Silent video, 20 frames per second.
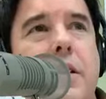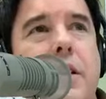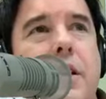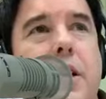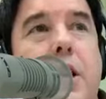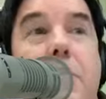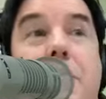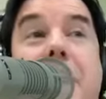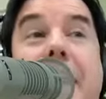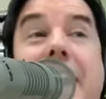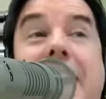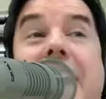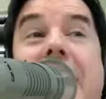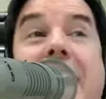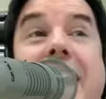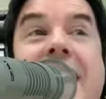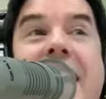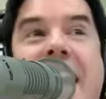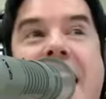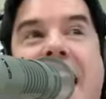Oh my
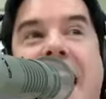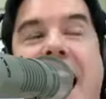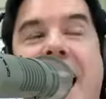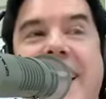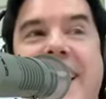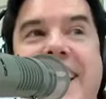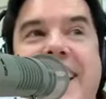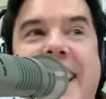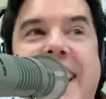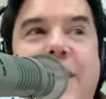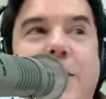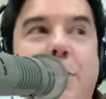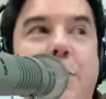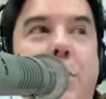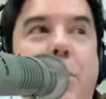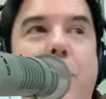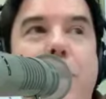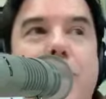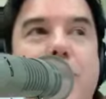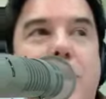God, I can hear the
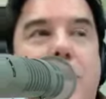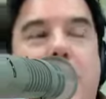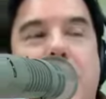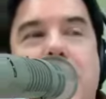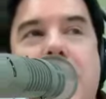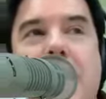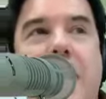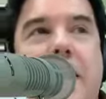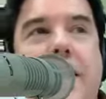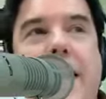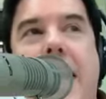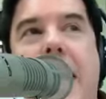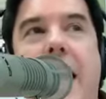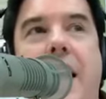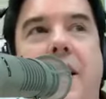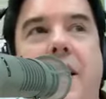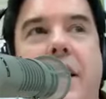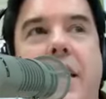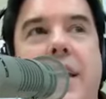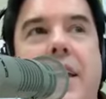balls going down the
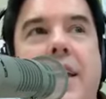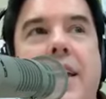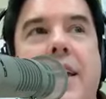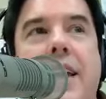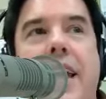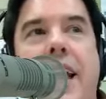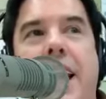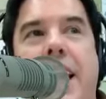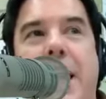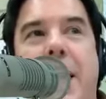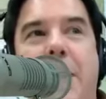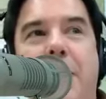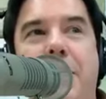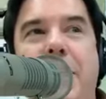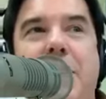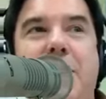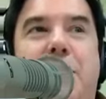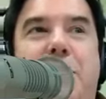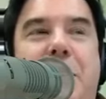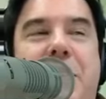alley.
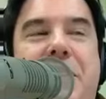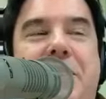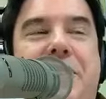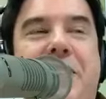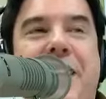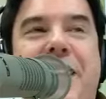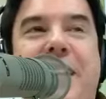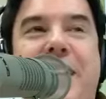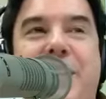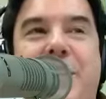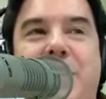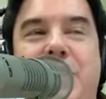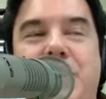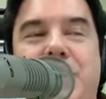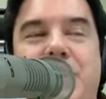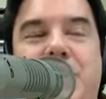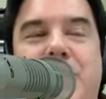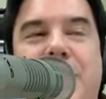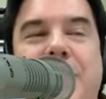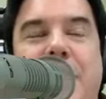That's pretty funny, and it's
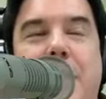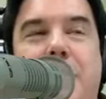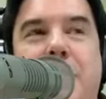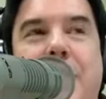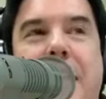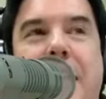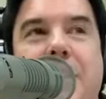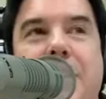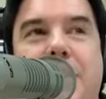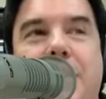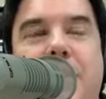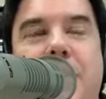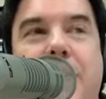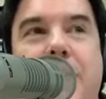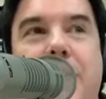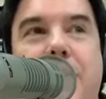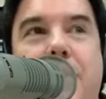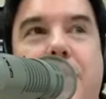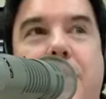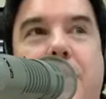just your stepdad just
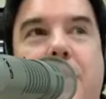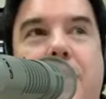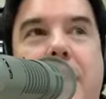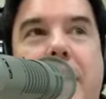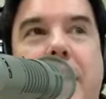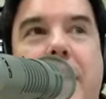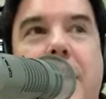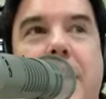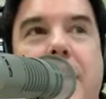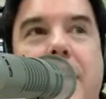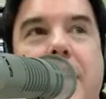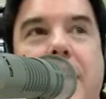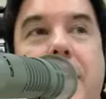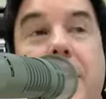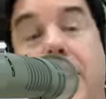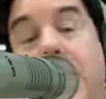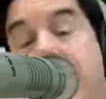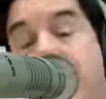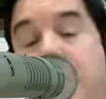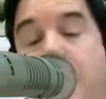letting you know that,
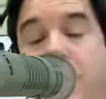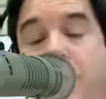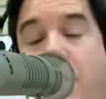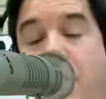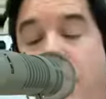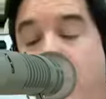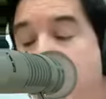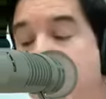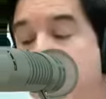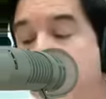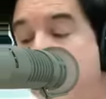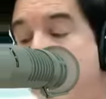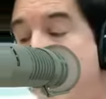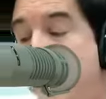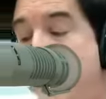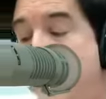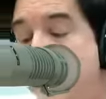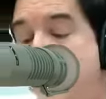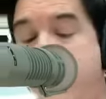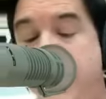you called it right
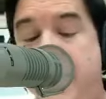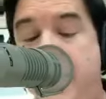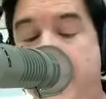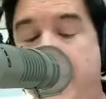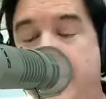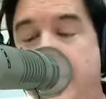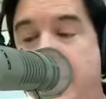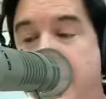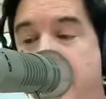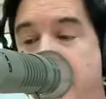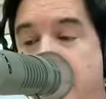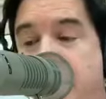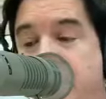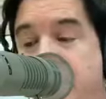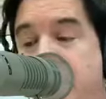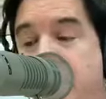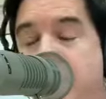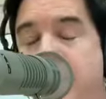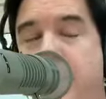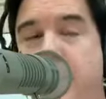at the beginning, Terry. You're
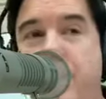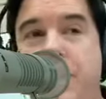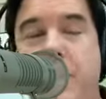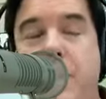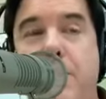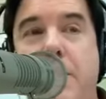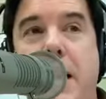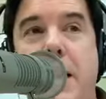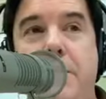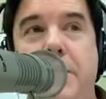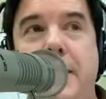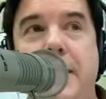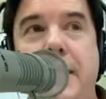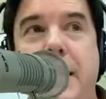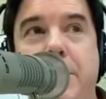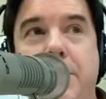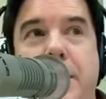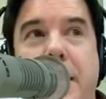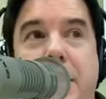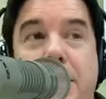pretty good with your mom and
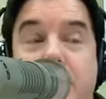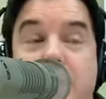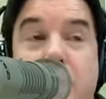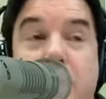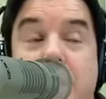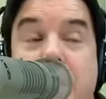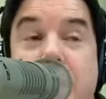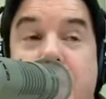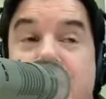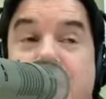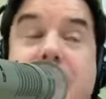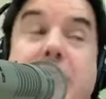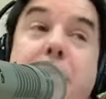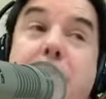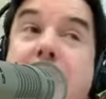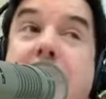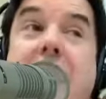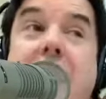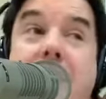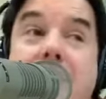stepdad. So know that your
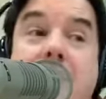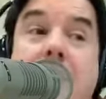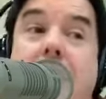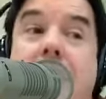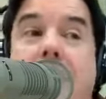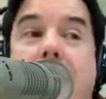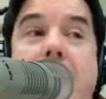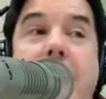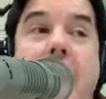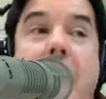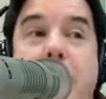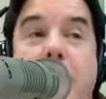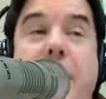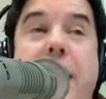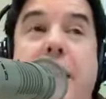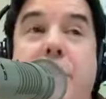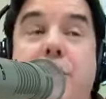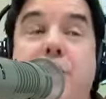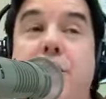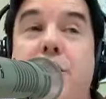stepdad is like, hey, I'm
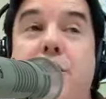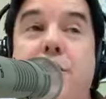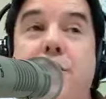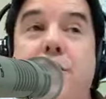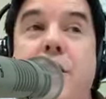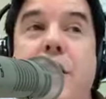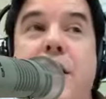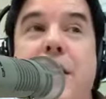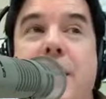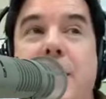here too.